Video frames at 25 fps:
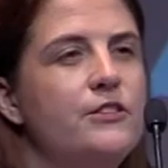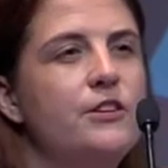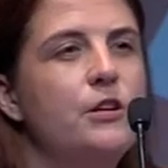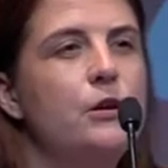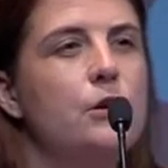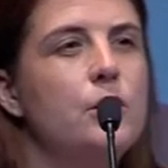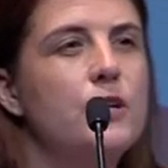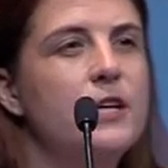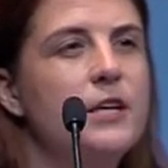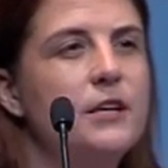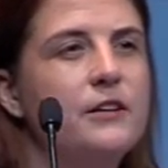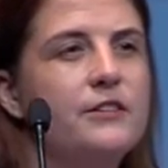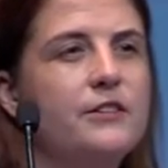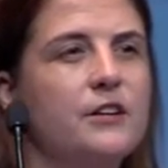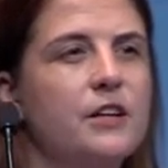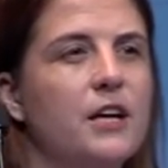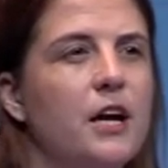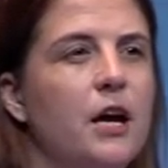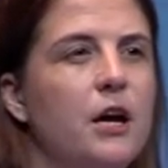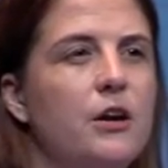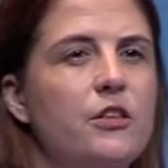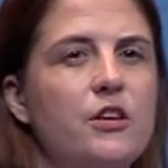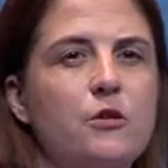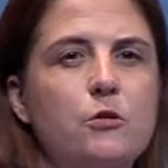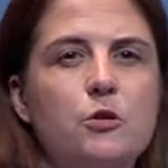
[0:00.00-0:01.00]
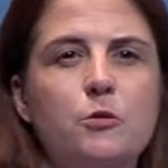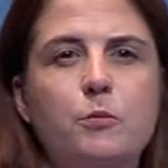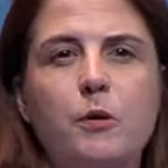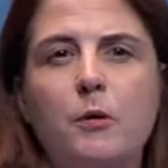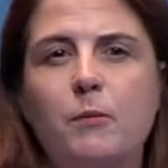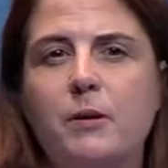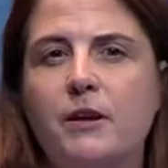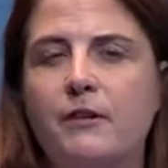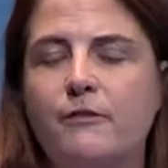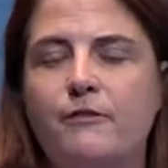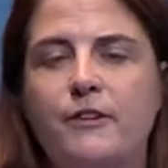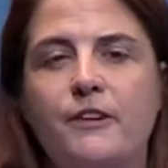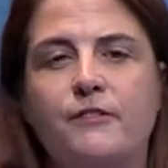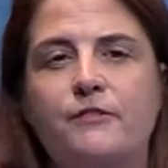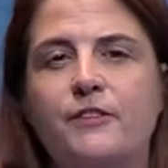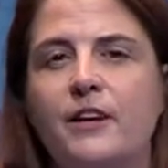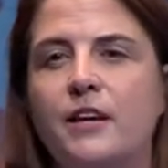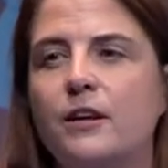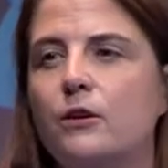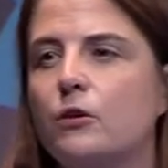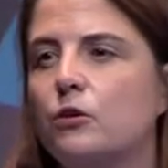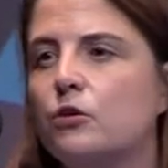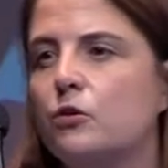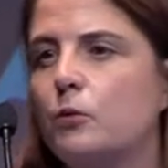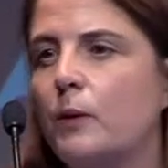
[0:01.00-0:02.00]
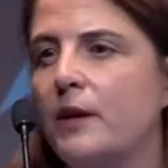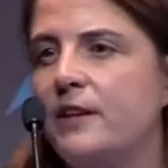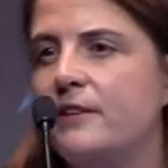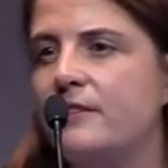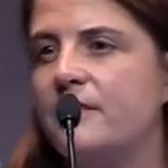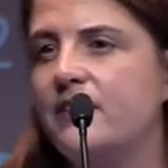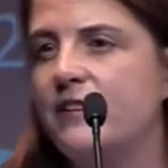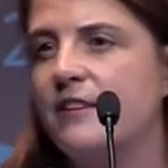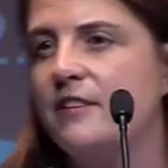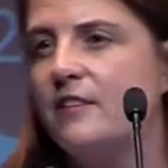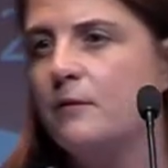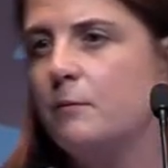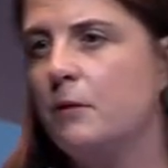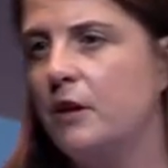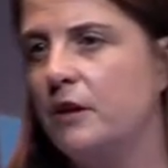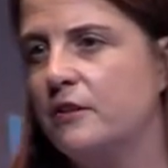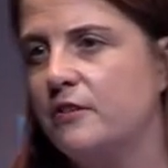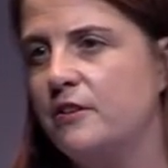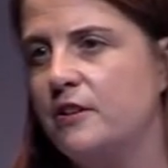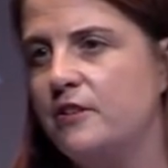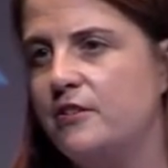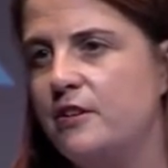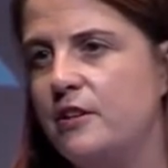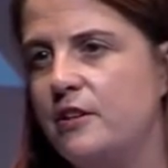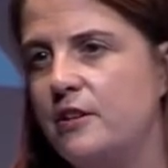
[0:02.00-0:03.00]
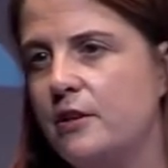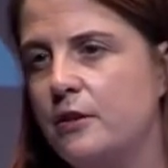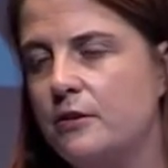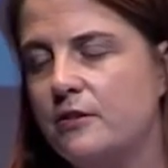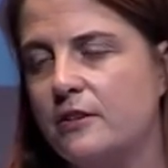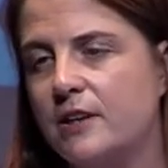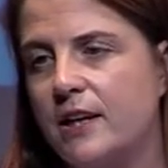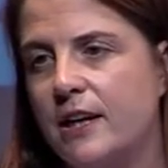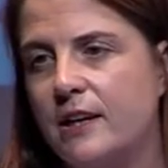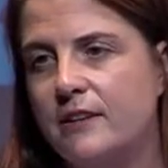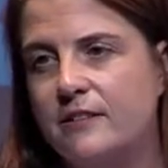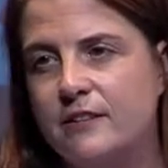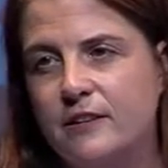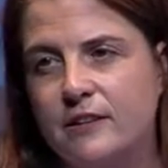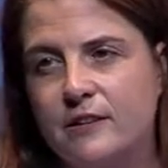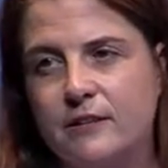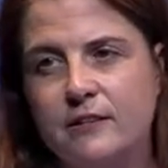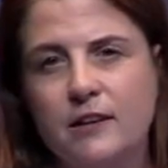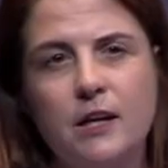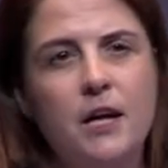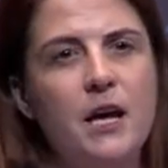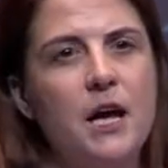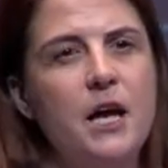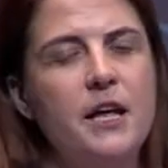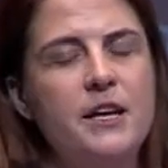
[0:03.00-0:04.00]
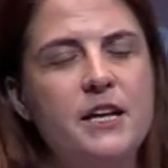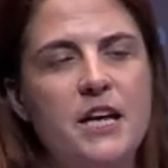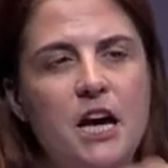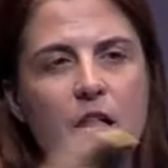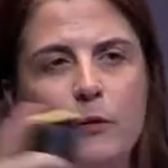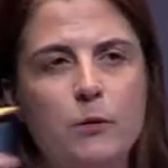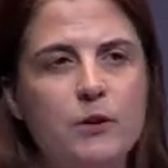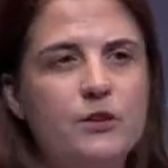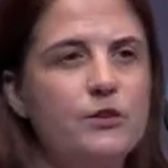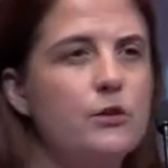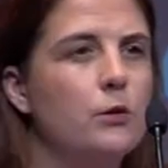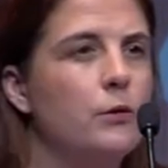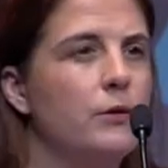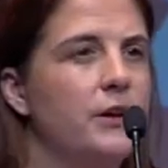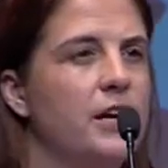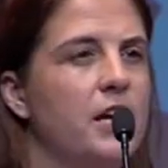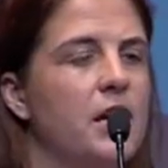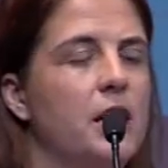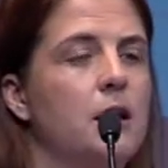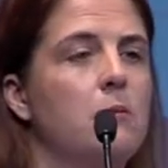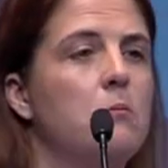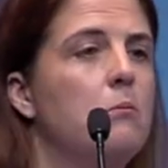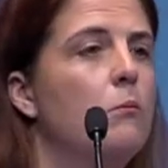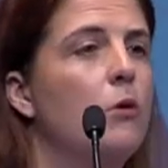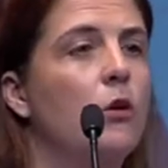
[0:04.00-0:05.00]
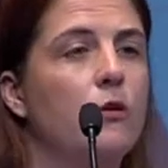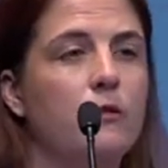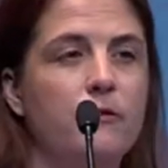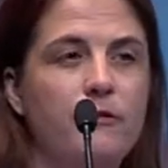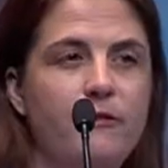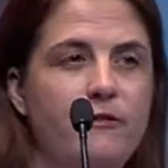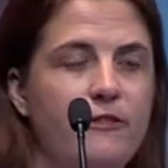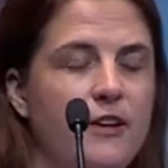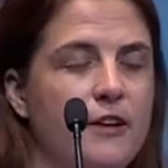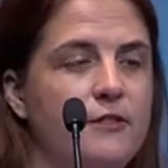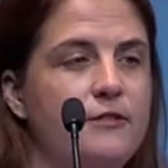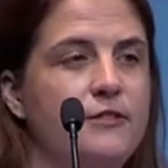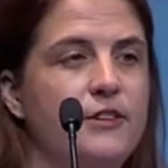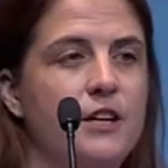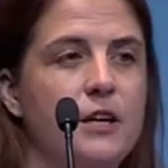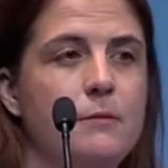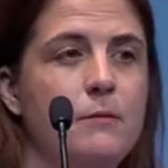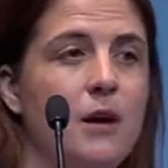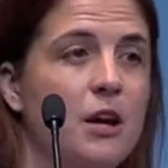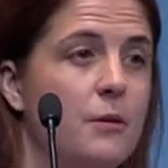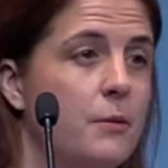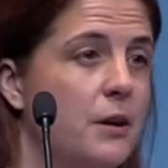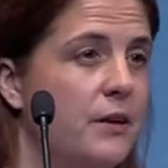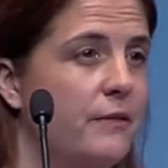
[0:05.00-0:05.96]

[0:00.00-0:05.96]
two years ago, there was probably 15 or 20 smart city use cases. Now we're talking more than 50, maybe